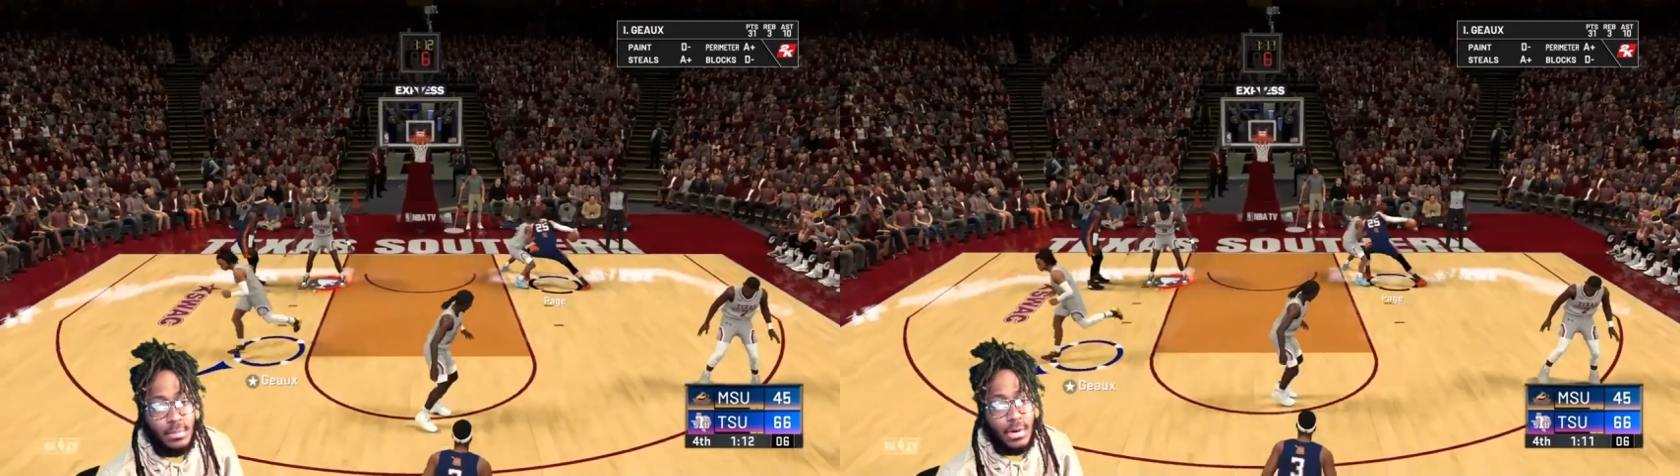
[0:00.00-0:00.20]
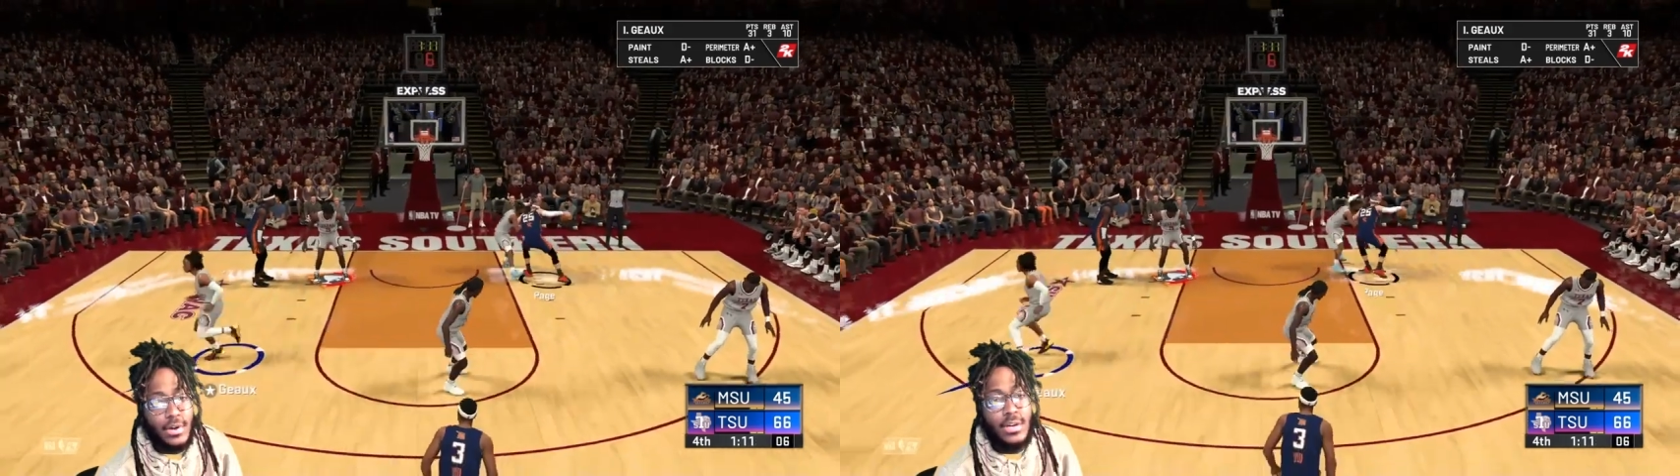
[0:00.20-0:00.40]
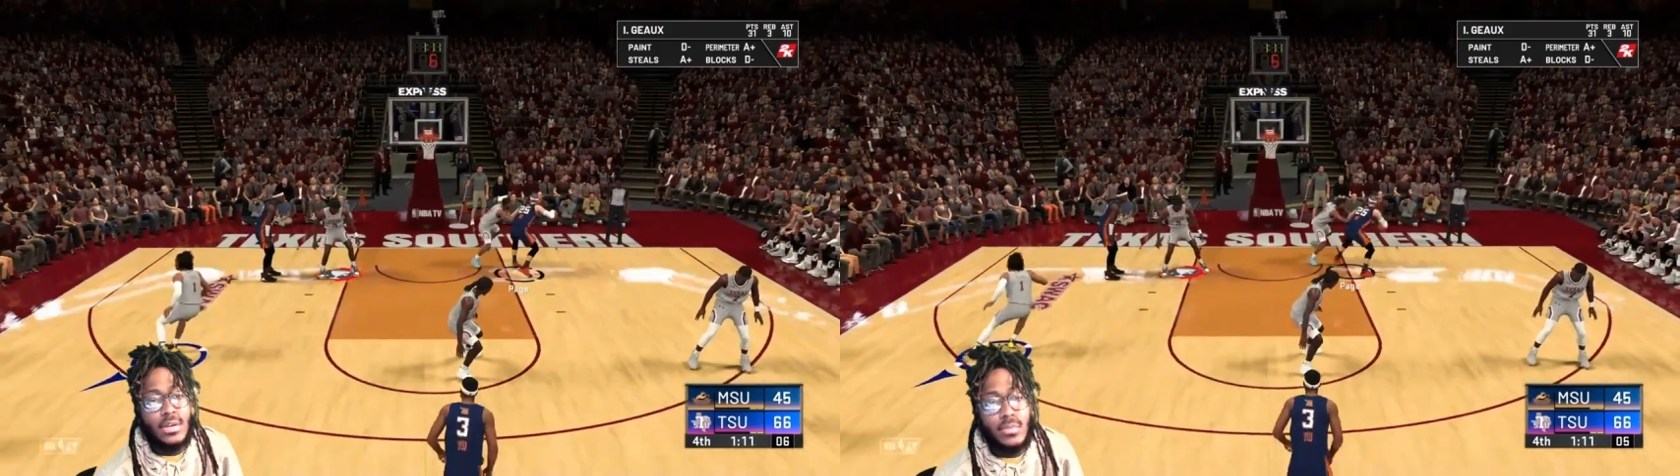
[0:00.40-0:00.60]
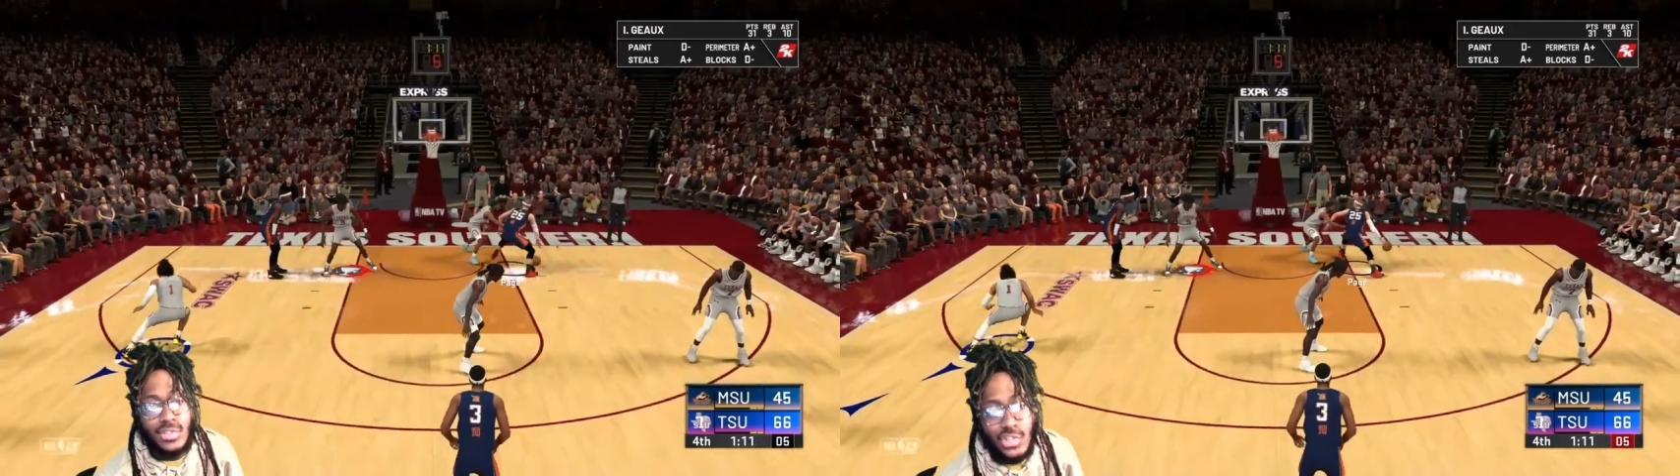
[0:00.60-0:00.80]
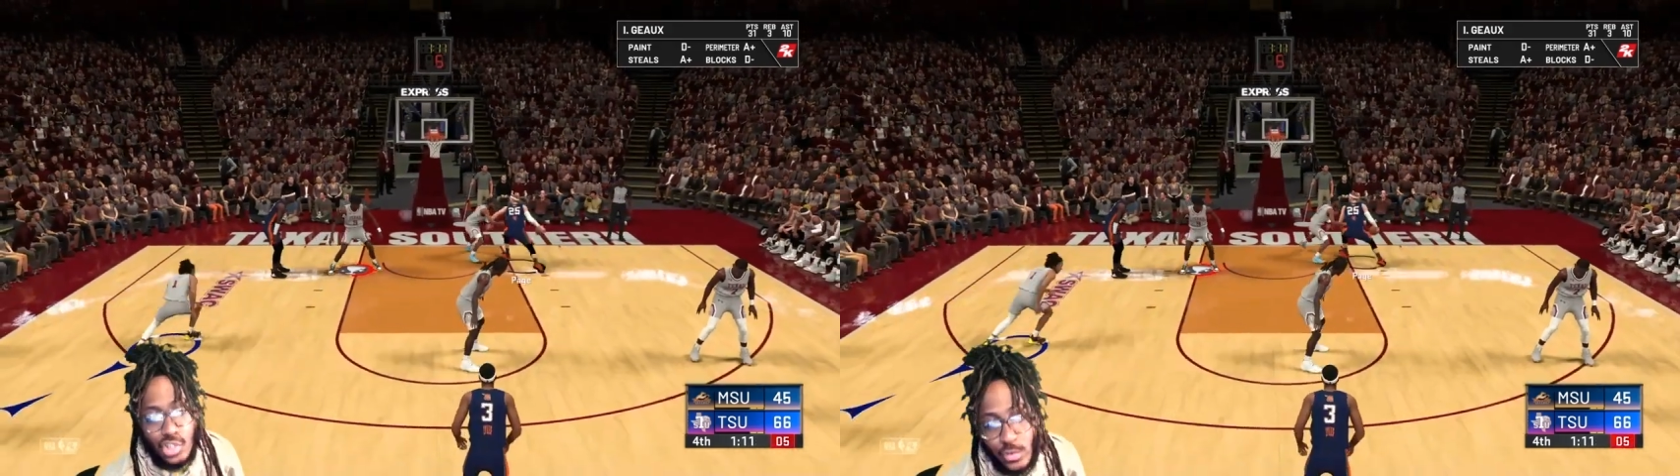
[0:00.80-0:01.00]
What you gonna do with it,
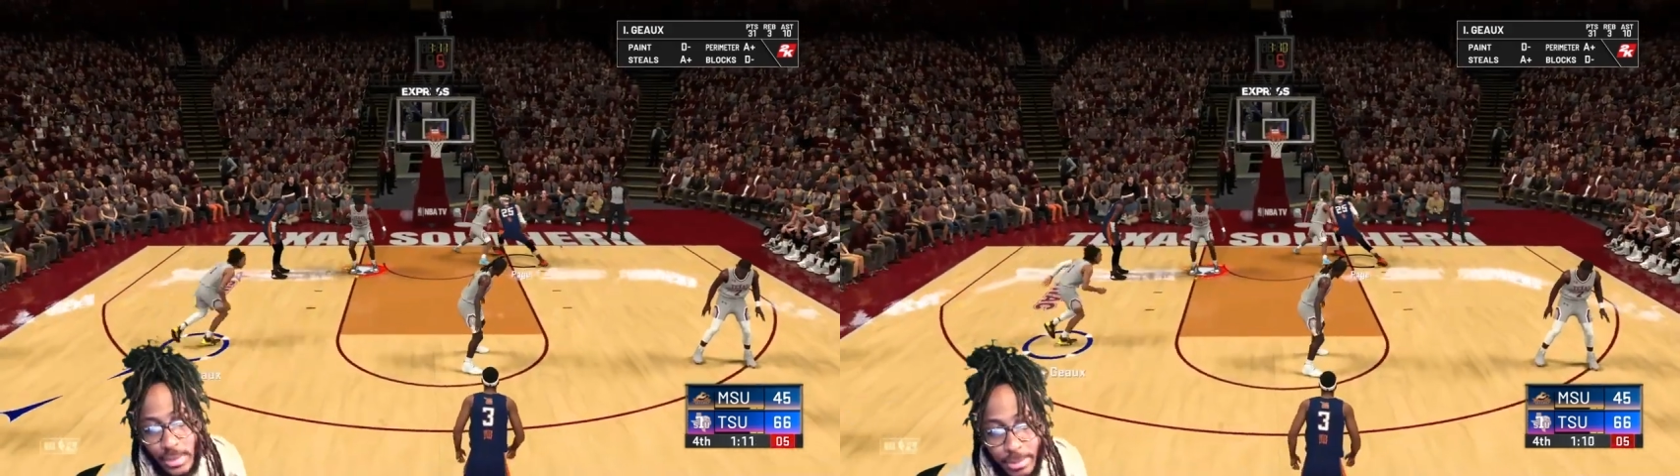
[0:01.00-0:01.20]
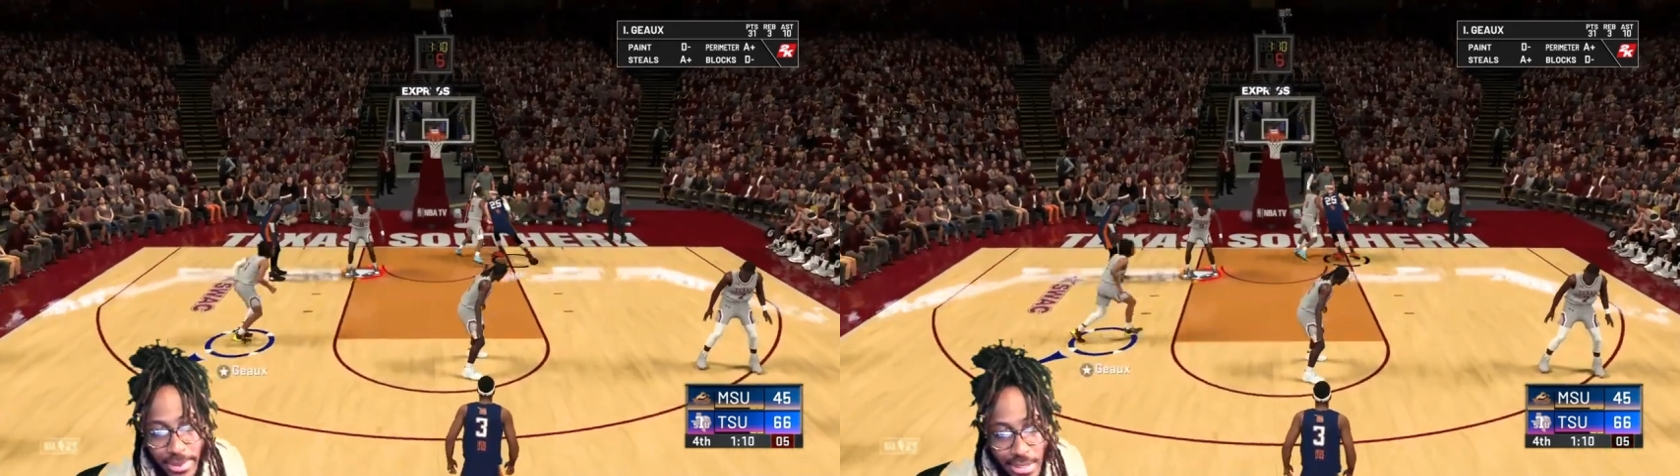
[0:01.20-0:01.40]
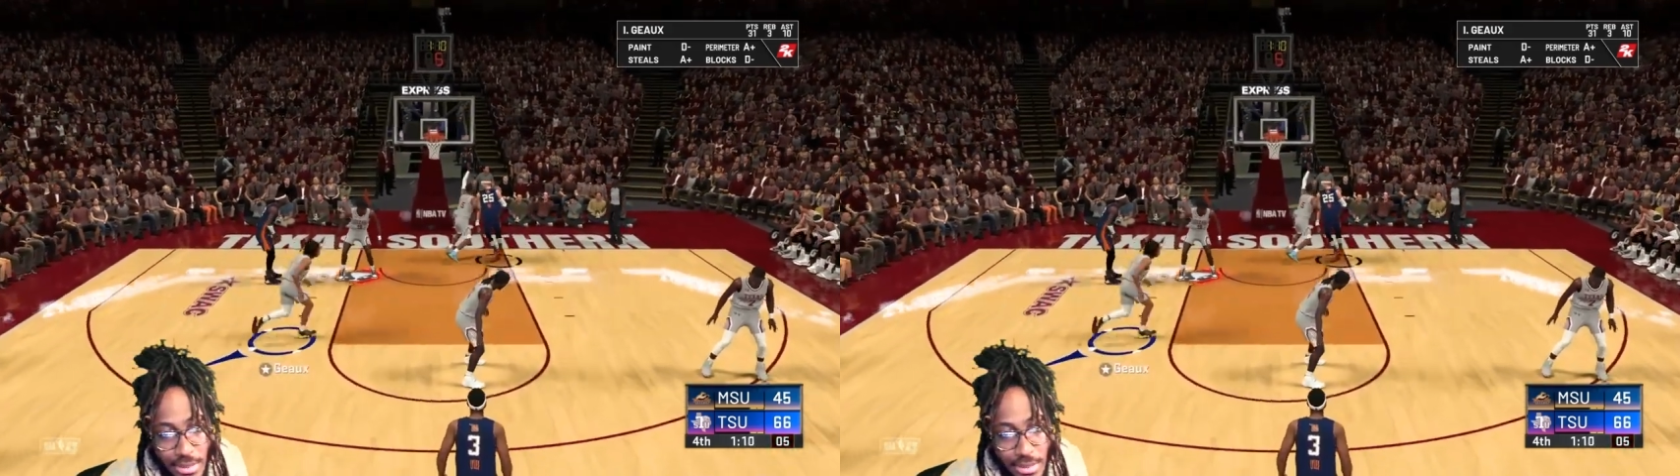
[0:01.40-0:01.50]
Paige?